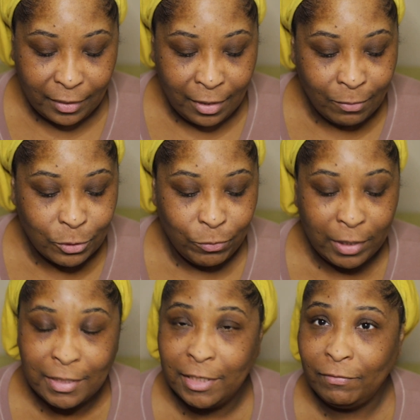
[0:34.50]
it was
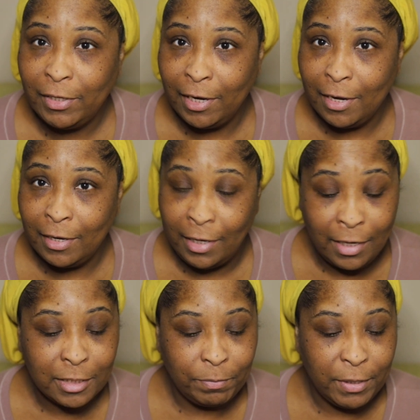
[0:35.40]
relatively
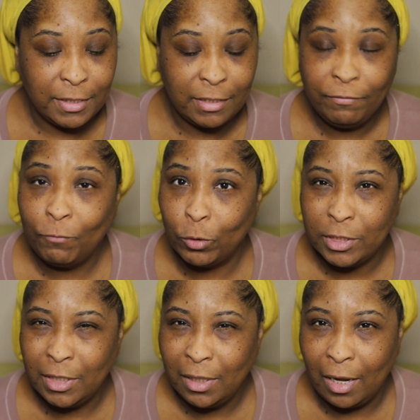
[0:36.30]
inexpensive,
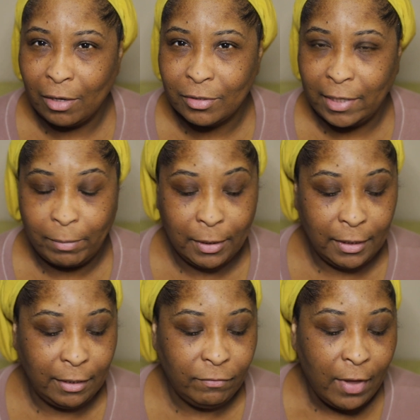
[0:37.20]
$14 I
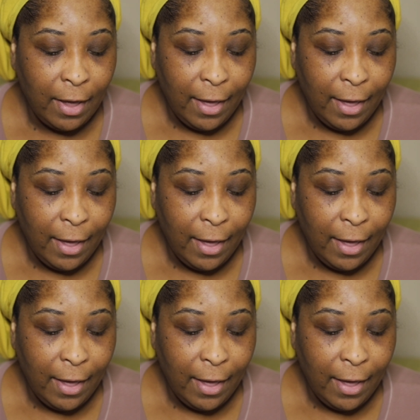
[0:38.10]
believe,